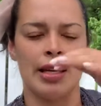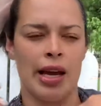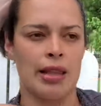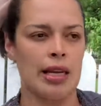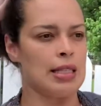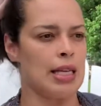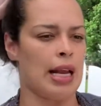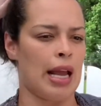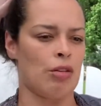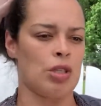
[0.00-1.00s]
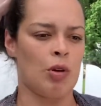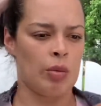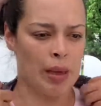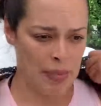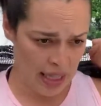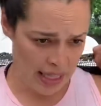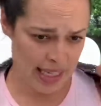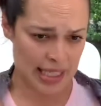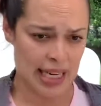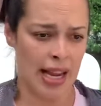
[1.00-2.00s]
I think today or tomorrow might be the
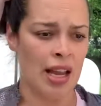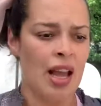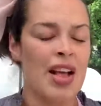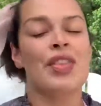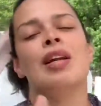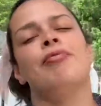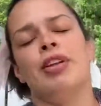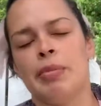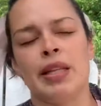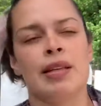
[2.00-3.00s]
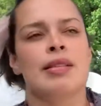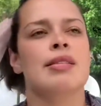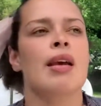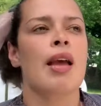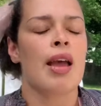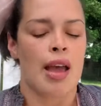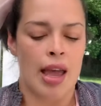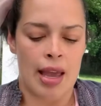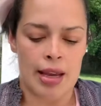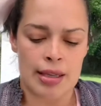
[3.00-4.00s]
last day that I'm filming this.
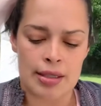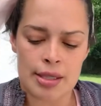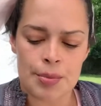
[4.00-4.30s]
And